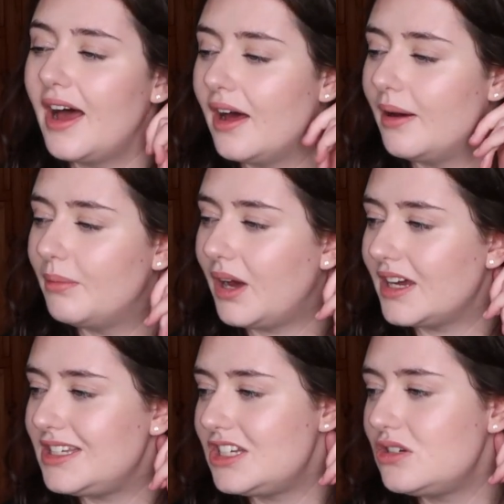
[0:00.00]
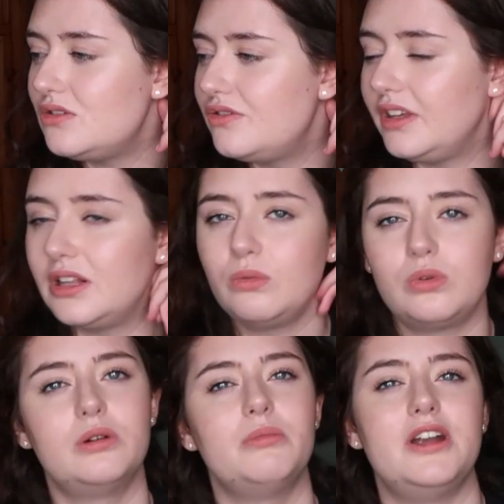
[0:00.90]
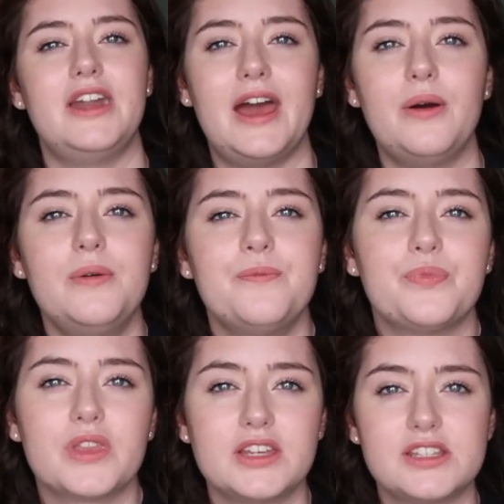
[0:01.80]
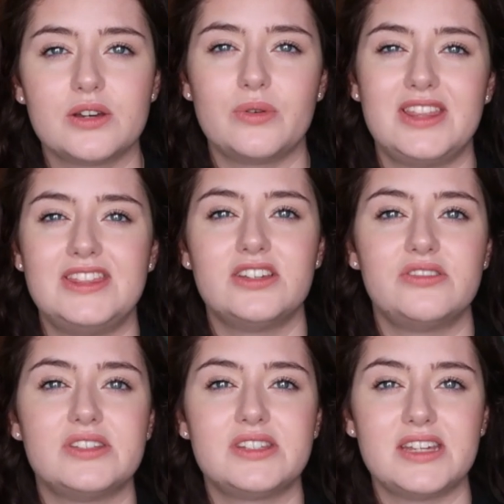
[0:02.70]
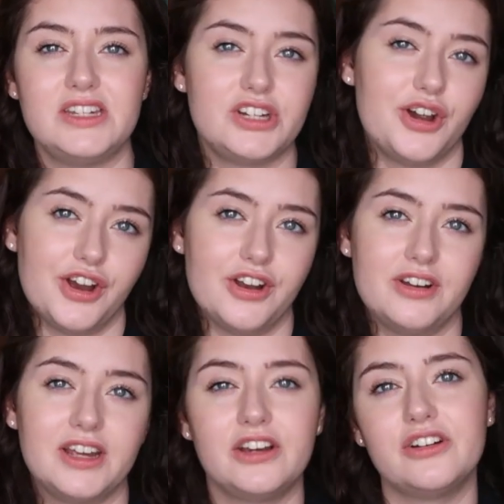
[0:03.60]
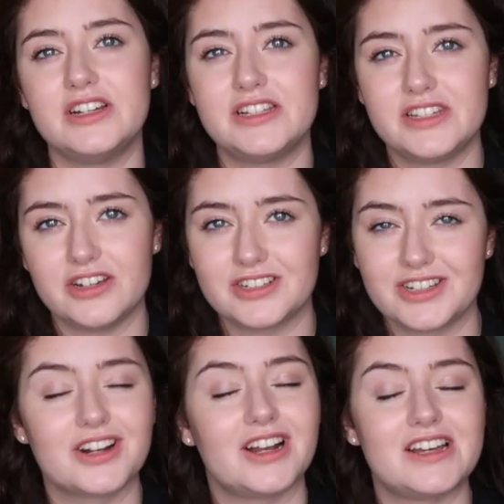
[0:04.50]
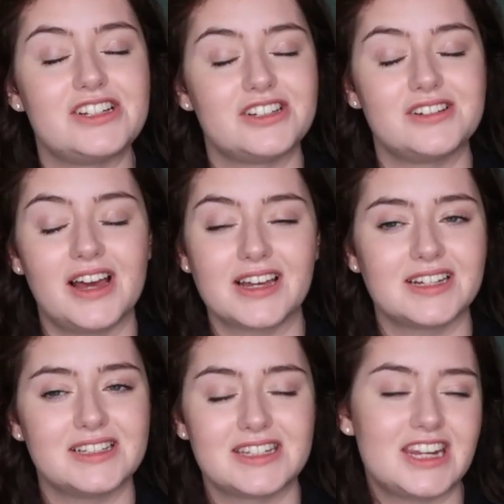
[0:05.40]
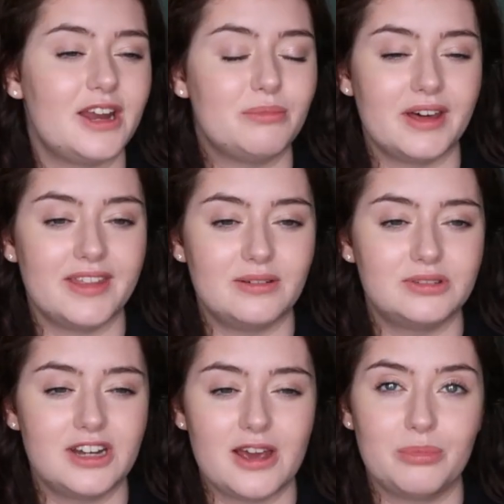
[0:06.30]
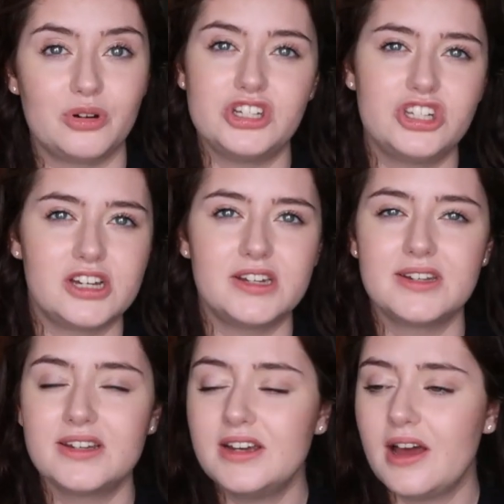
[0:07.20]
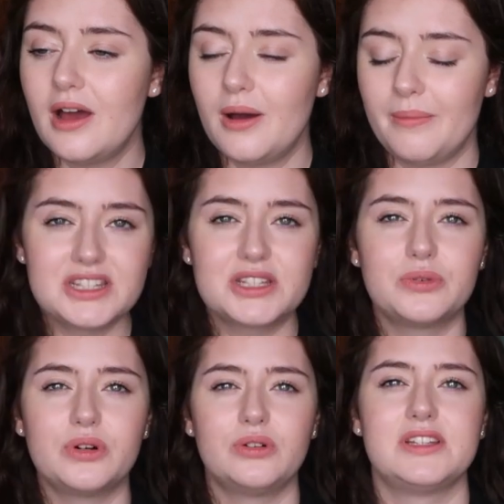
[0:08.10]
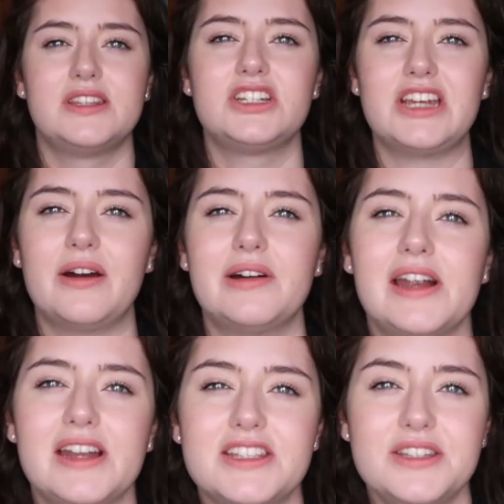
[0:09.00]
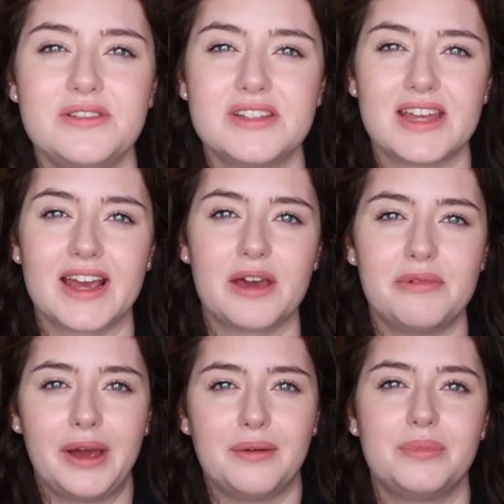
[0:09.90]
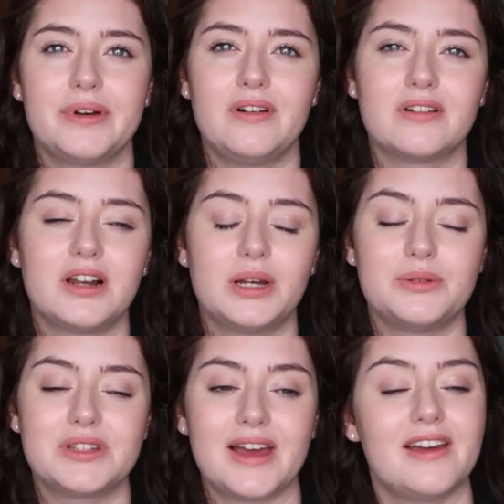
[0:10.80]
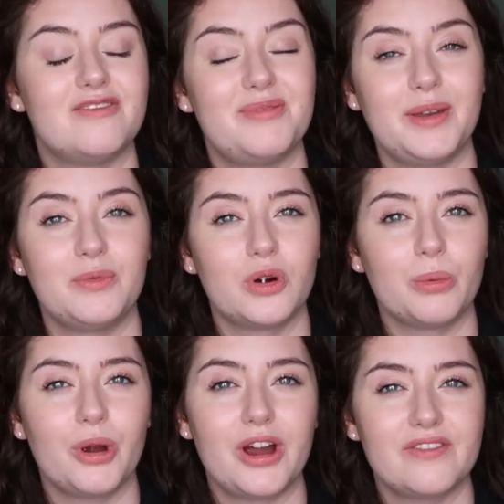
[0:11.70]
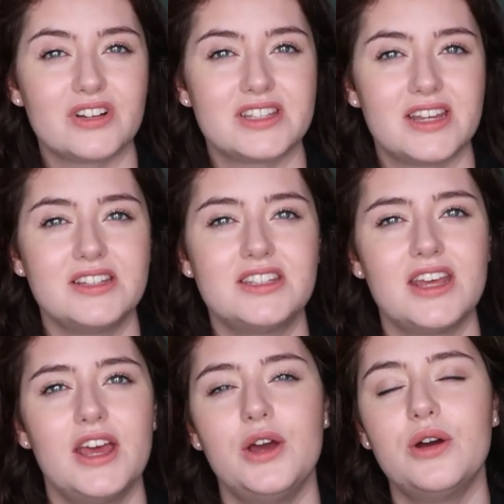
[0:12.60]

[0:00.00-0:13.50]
um I do feel warmer now so it does in turn increase your circulation I can stand by that one I preach it it's so cold in the shower and as soon as I come out and put on clothes I have been warmer ever since